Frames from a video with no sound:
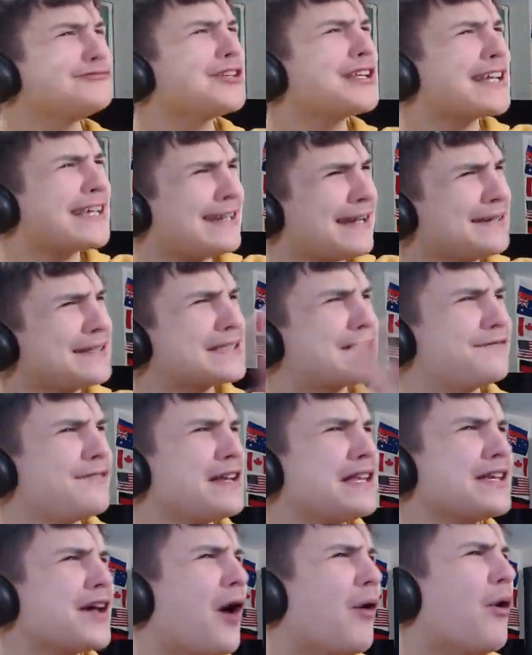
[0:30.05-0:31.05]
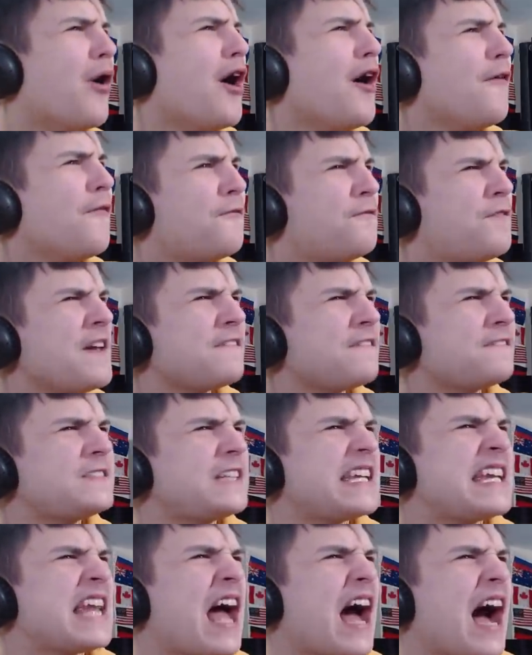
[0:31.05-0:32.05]
looking at this video,
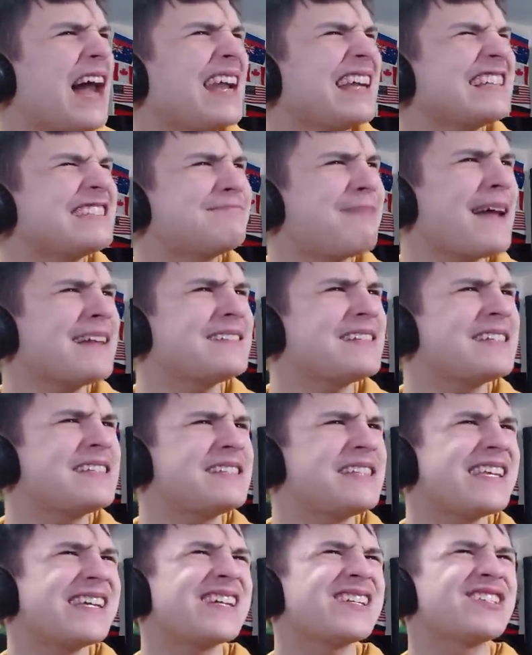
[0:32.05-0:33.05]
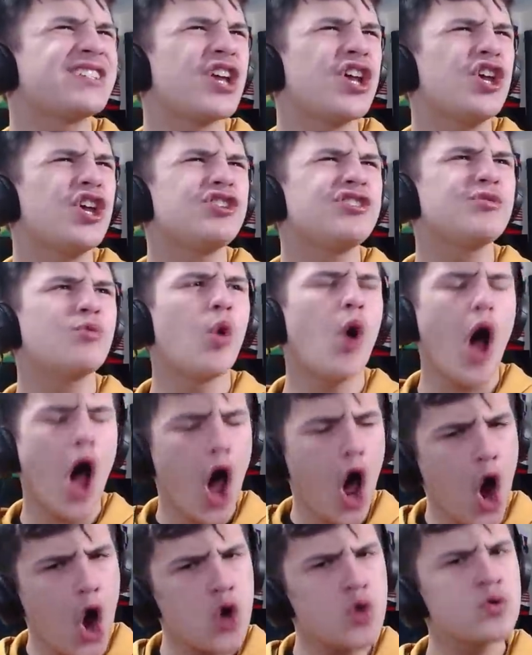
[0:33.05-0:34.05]
15 unexpected things you will
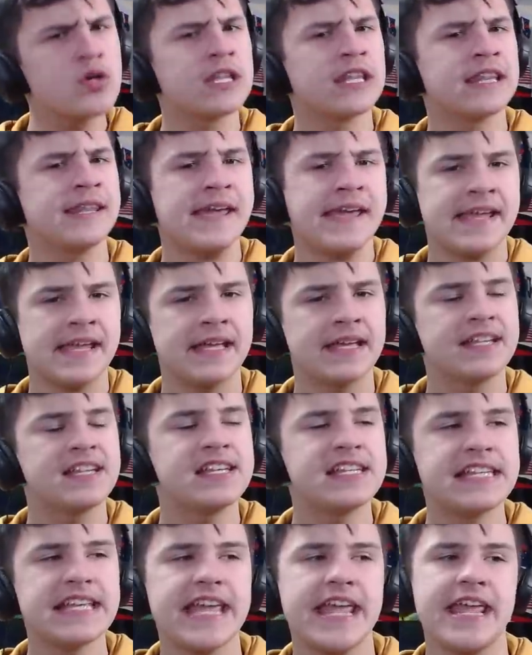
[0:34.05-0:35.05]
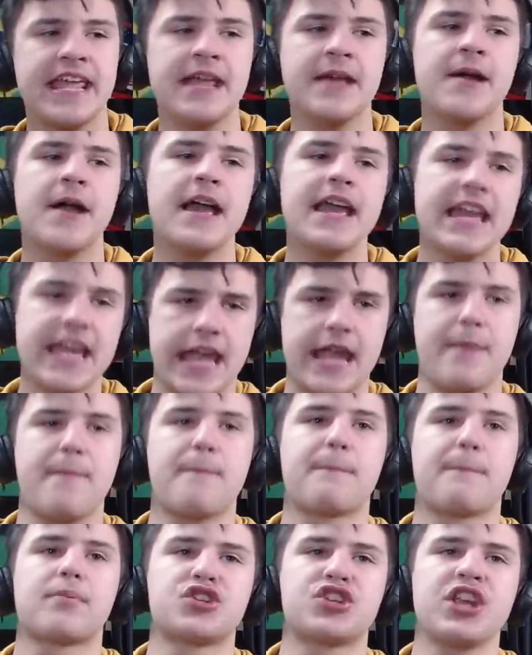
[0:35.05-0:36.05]
only see in
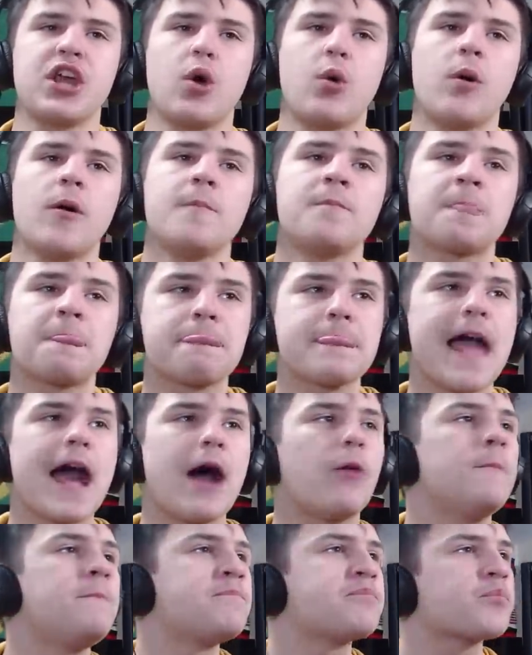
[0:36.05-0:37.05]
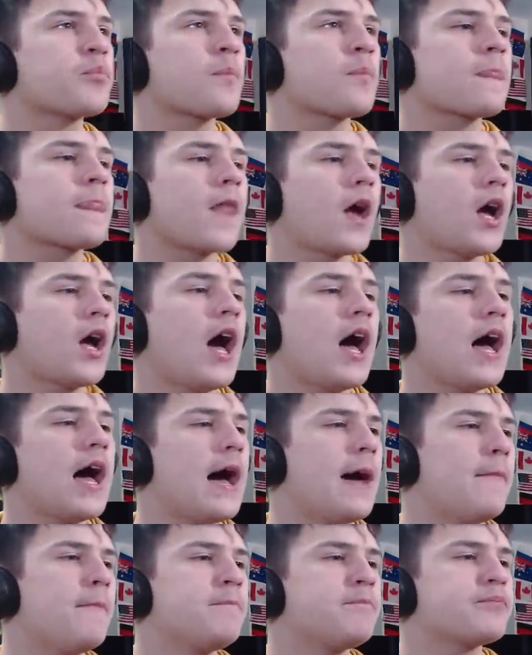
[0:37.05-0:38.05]
Brazil. Now,
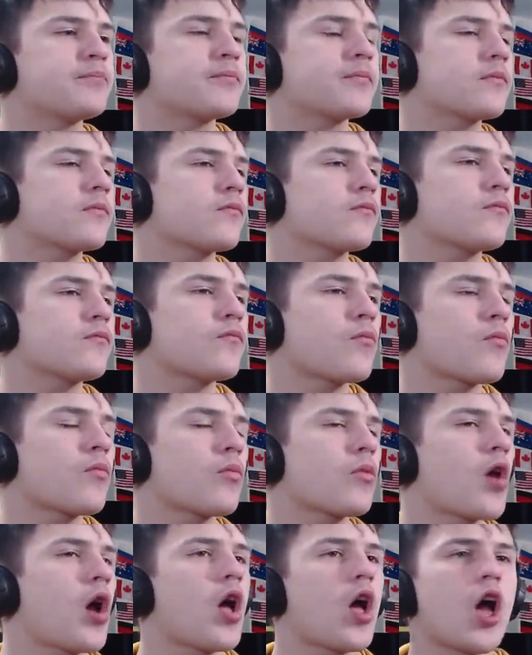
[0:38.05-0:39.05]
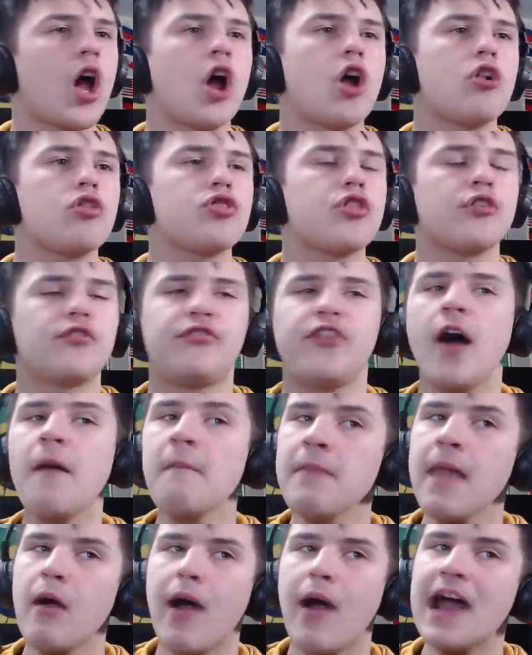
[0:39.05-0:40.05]
the
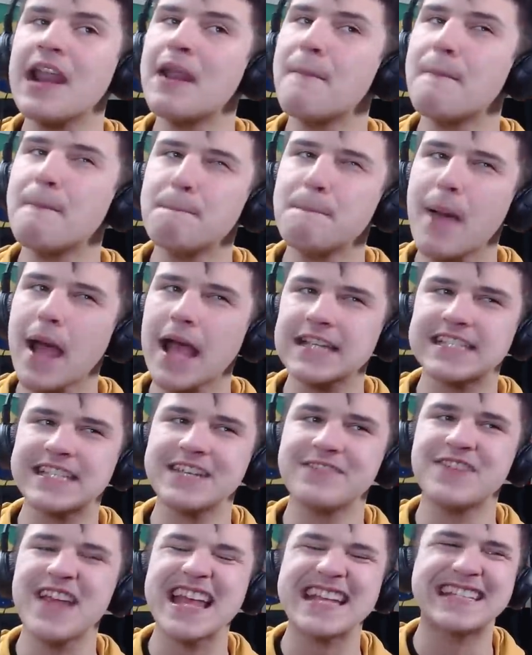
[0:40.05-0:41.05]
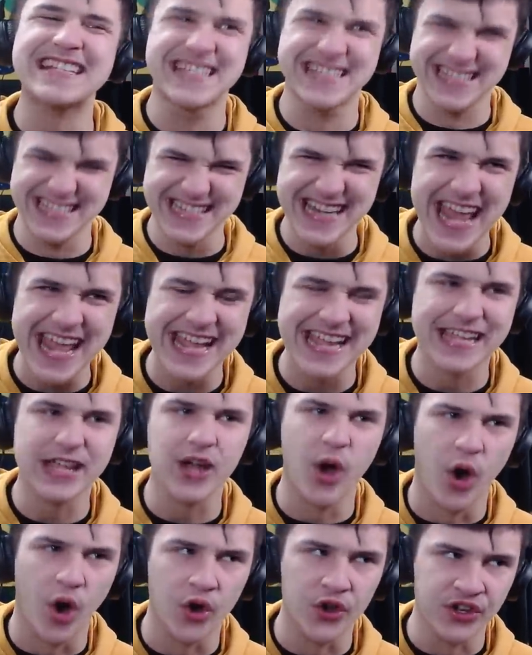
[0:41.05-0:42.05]
thumbnail had a massive
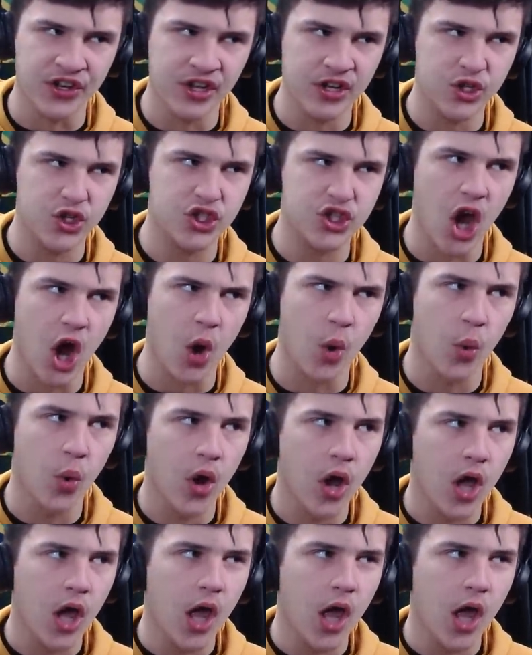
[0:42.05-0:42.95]
snake on, so